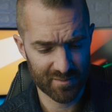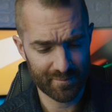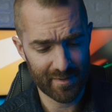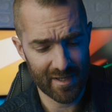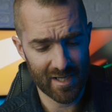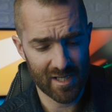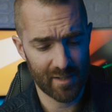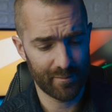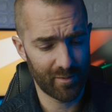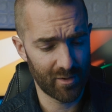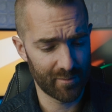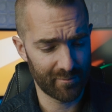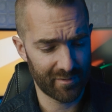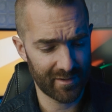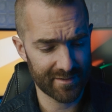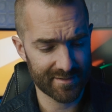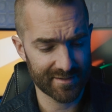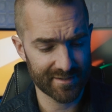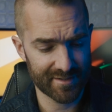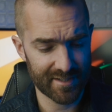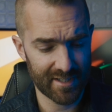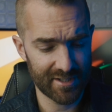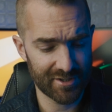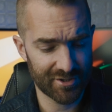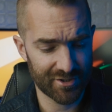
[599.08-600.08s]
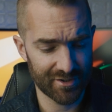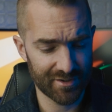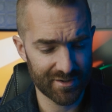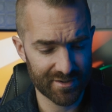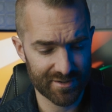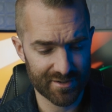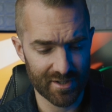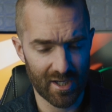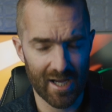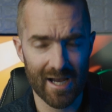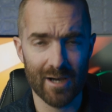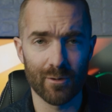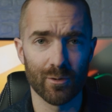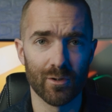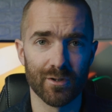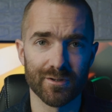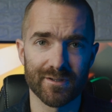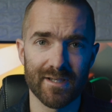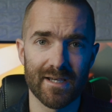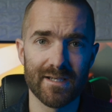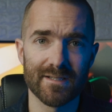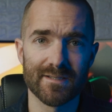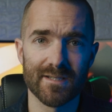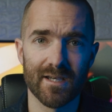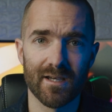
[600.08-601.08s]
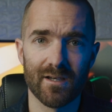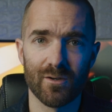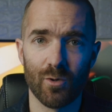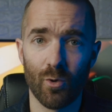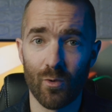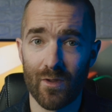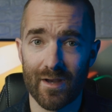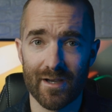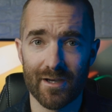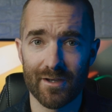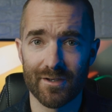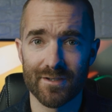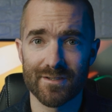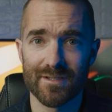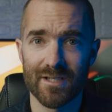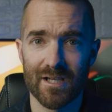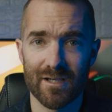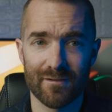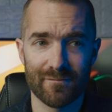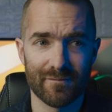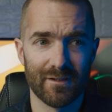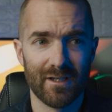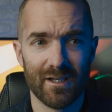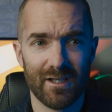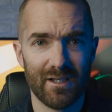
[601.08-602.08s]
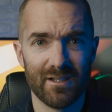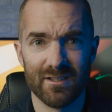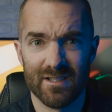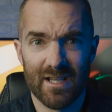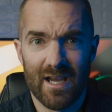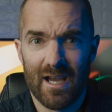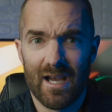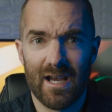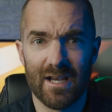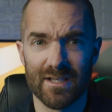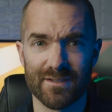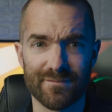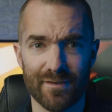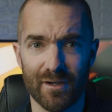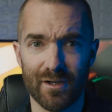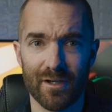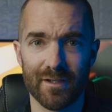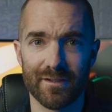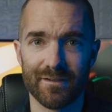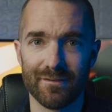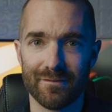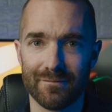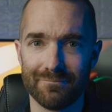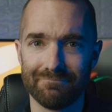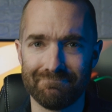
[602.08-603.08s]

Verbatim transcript: PowerPoint presentations, Outlook data, all that kind of stuff. Nah, it's fine.